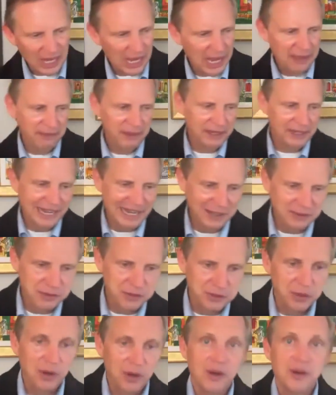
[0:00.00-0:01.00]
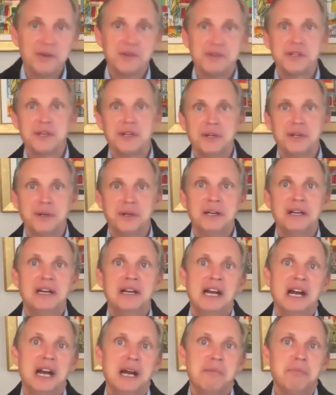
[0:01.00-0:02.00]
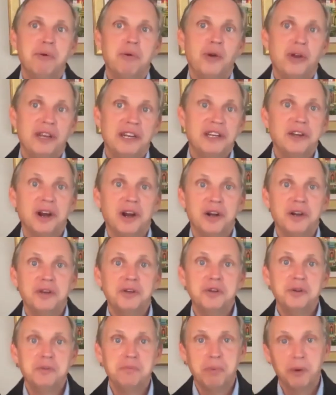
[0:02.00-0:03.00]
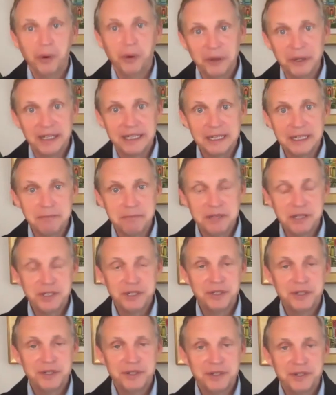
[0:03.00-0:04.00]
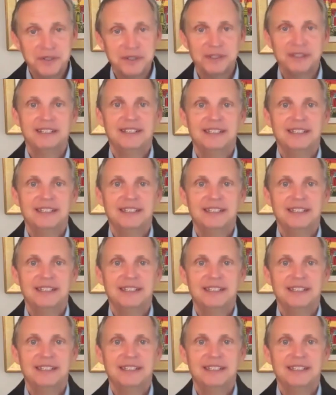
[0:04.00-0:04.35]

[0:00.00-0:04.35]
And then council also appointed our new board and commissioners.